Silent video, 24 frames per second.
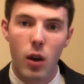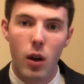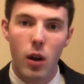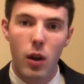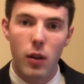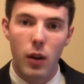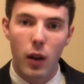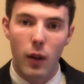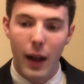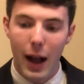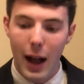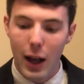
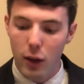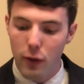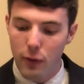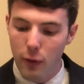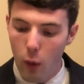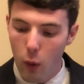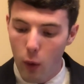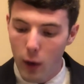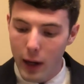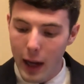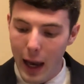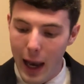The last
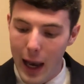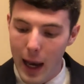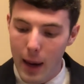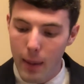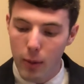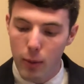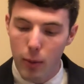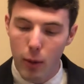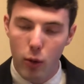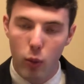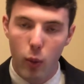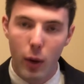4 games
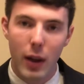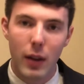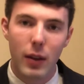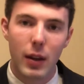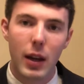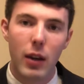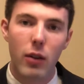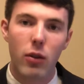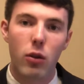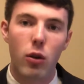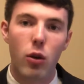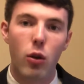between
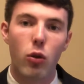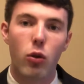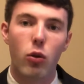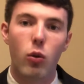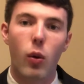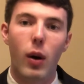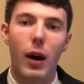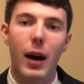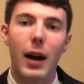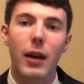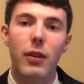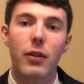these two
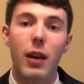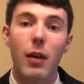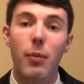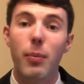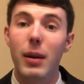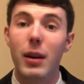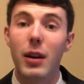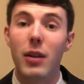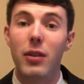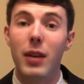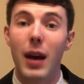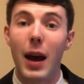squads have
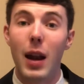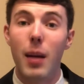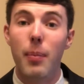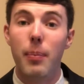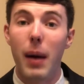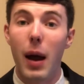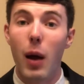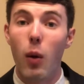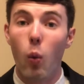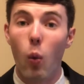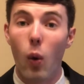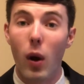been decided
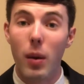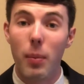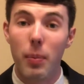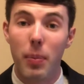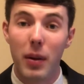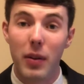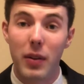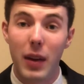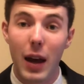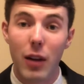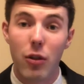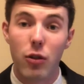by 1
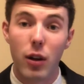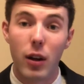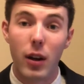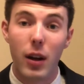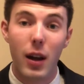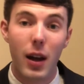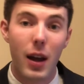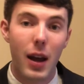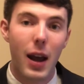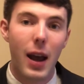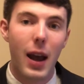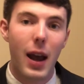possession.
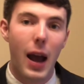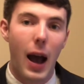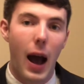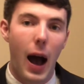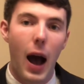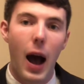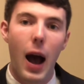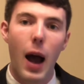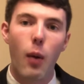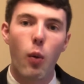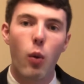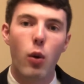
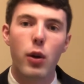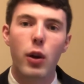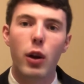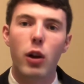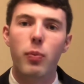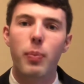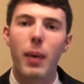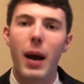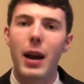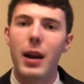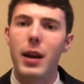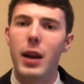I would expect